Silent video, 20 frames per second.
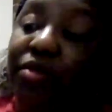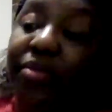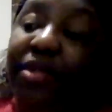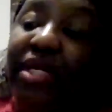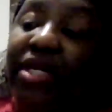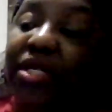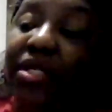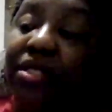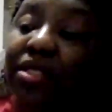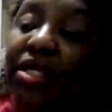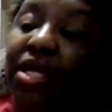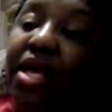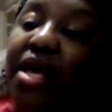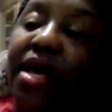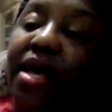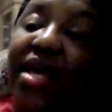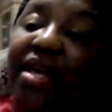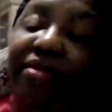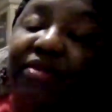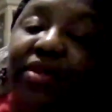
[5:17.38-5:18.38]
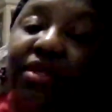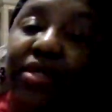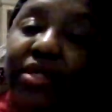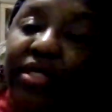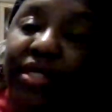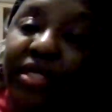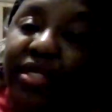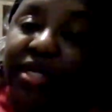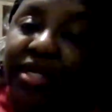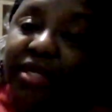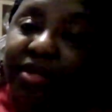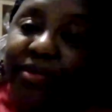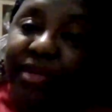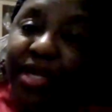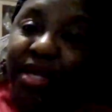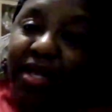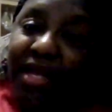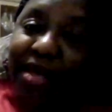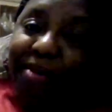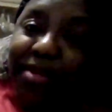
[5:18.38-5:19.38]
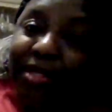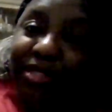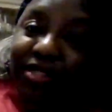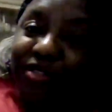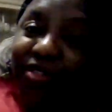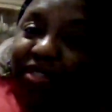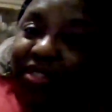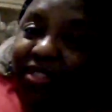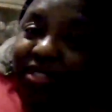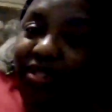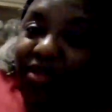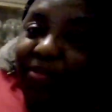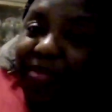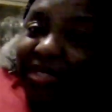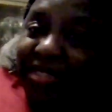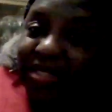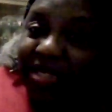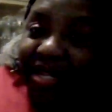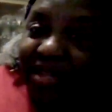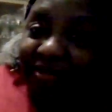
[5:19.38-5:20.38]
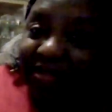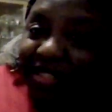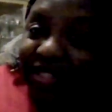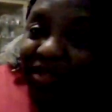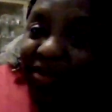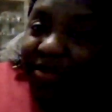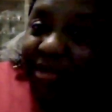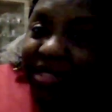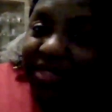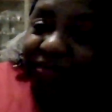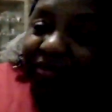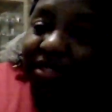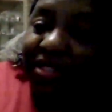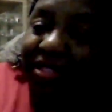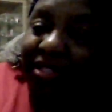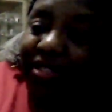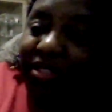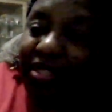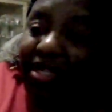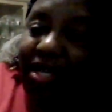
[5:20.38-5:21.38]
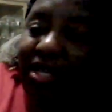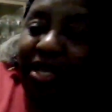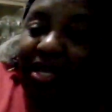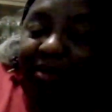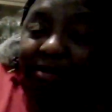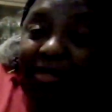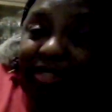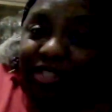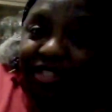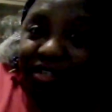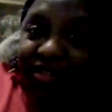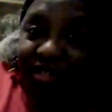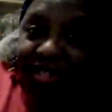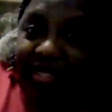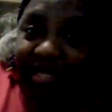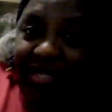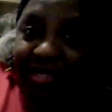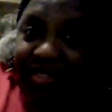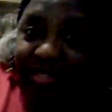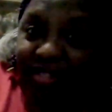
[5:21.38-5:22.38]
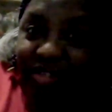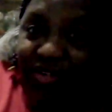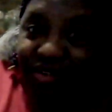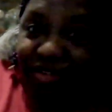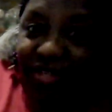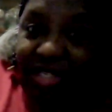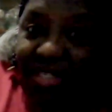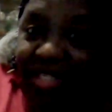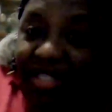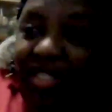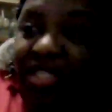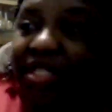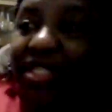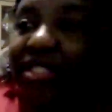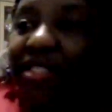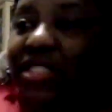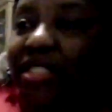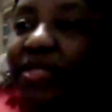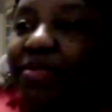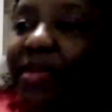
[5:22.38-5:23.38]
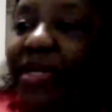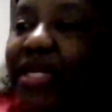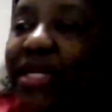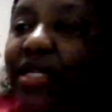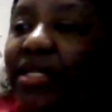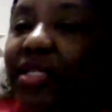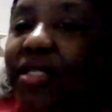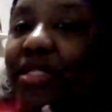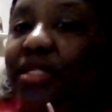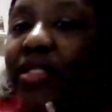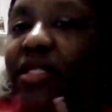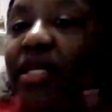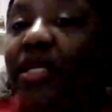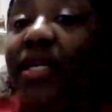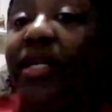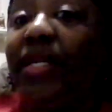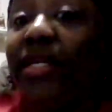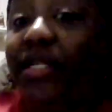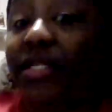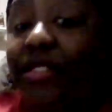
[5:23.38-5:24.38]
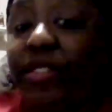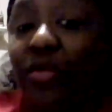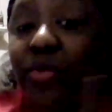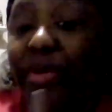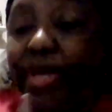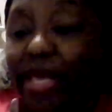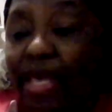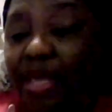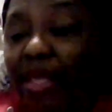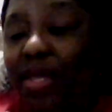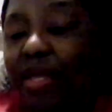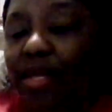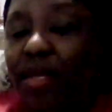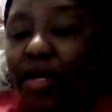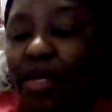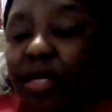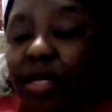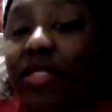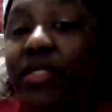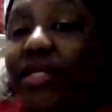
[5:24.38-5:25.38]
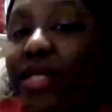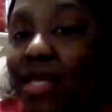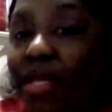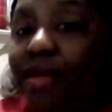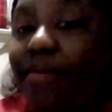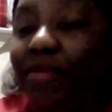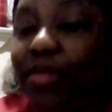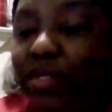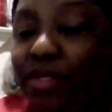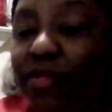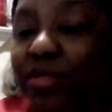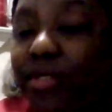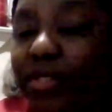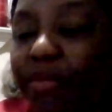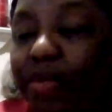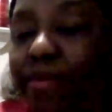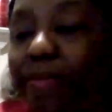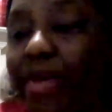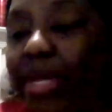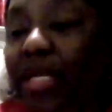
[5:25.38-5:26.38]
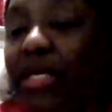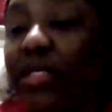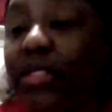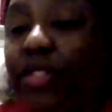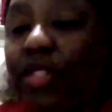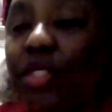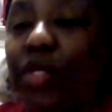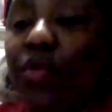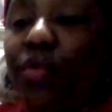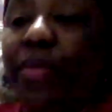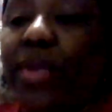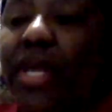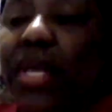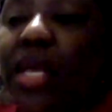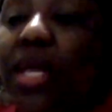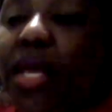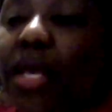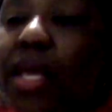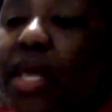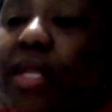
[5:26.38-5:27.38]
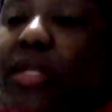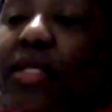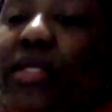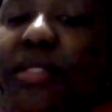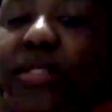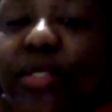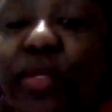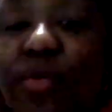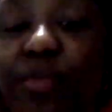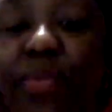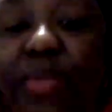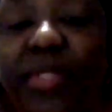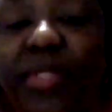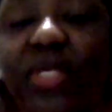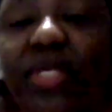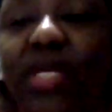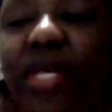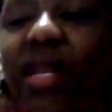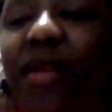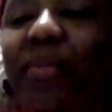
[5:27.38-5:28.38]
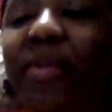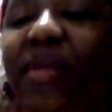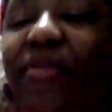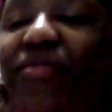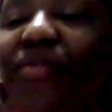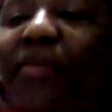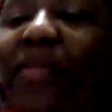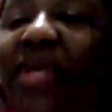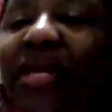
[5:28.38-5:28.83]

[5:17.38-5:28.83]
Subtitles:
because I haven't cleaned it up, y'all. I've been using it so much and having so much fun. I'm going to show you that it's dirty just because it's okay, because I'm using it making soap. And the soap is just going to be for me